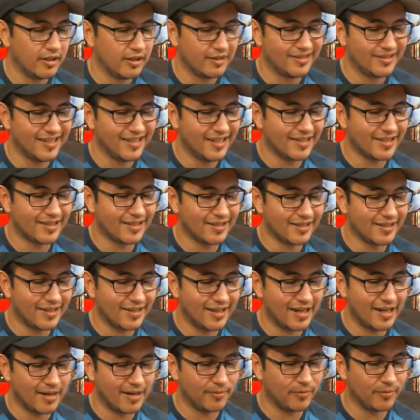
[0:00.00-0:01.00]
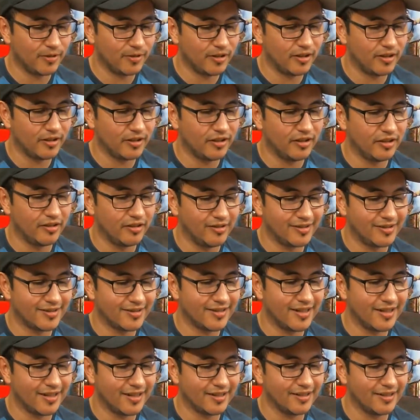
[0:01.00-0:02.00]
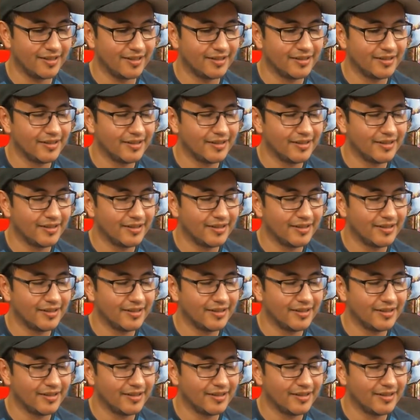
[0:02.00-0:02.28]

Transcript: decent camera. It's not gonna